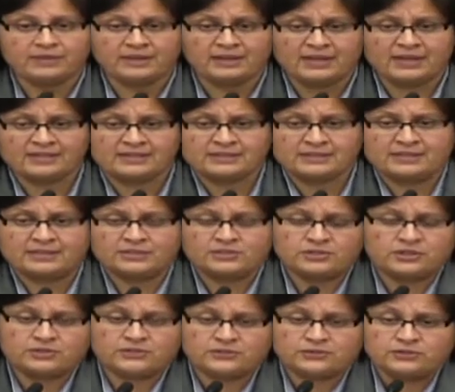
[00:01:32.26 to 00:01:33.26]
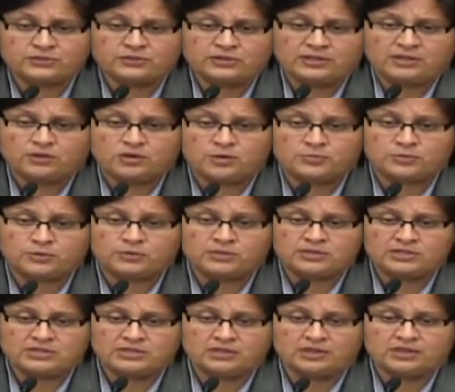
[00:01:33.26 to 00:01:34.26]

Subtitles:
As a judge for the city of Corpus Christi,